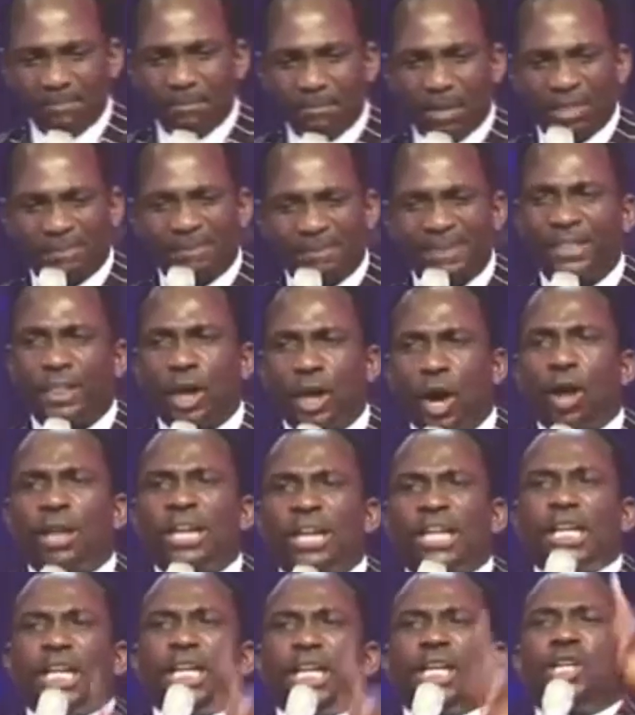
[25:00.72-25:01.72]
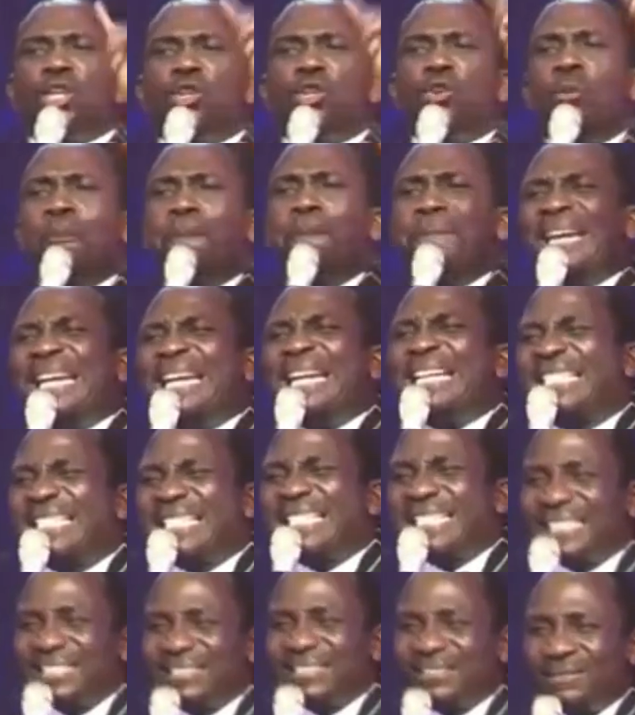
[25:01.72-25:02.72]
must be done in
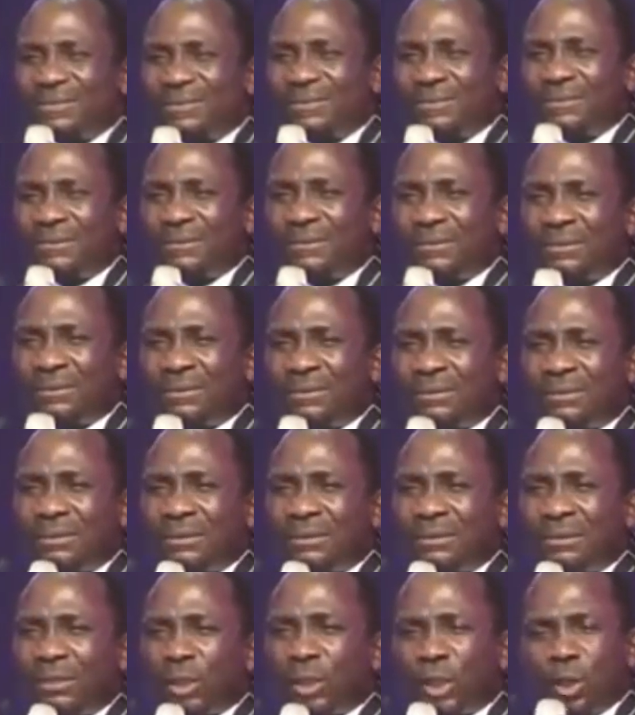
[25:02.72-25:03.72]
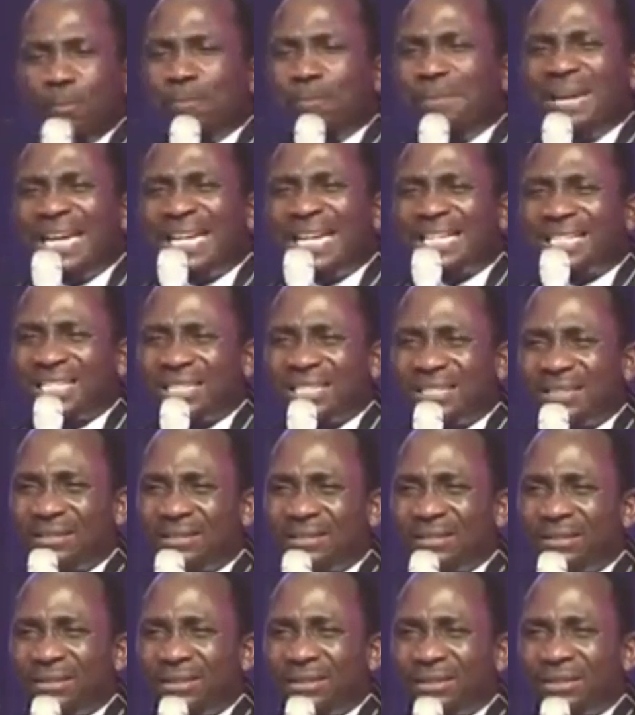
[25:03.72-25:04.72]
humility. Humility.
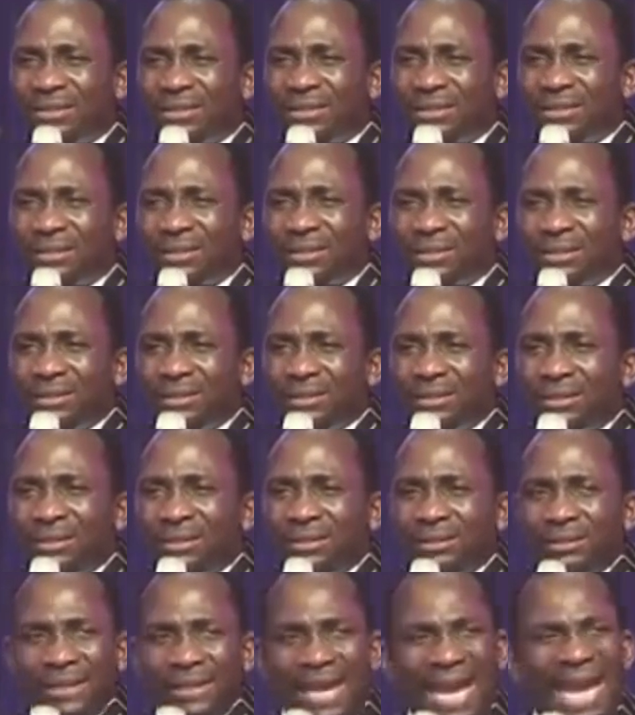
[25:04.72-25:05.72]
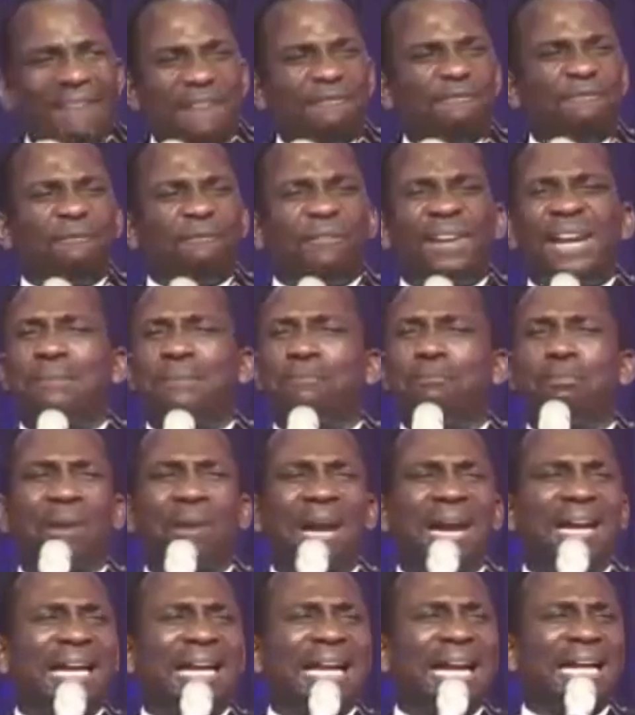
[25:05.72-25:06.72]
Every
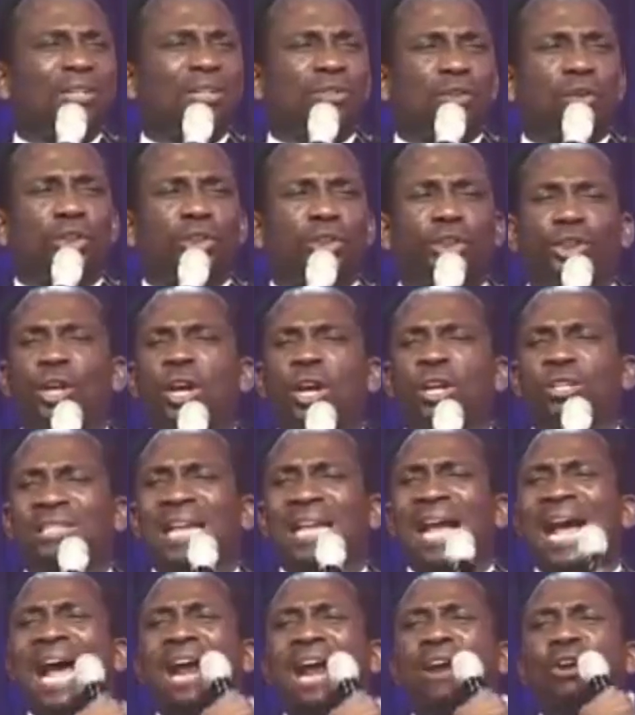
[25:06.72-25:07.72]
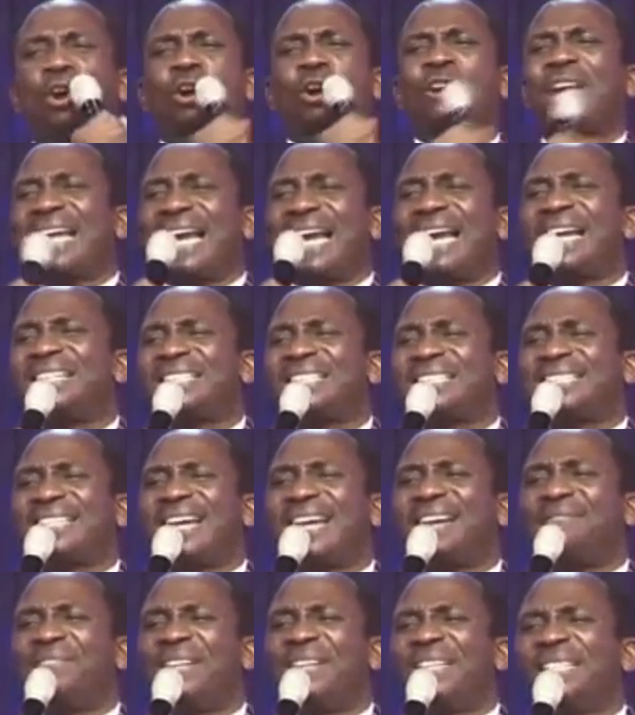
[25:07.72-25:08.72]
braggadocious, arrogant
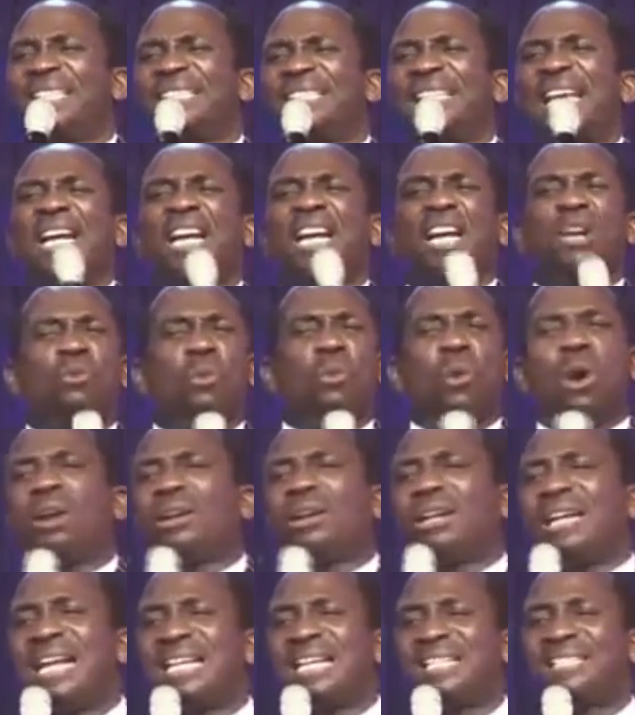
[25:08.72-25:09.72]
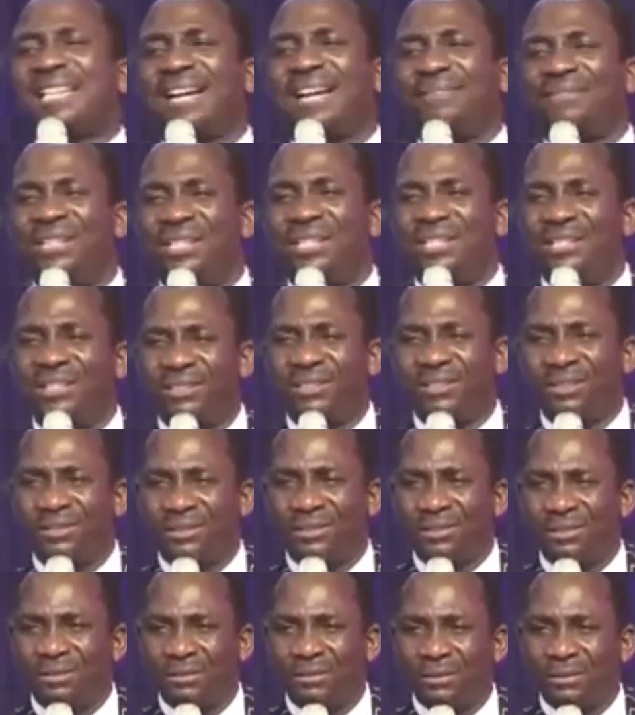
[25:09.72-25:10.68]
service is a rewardless service.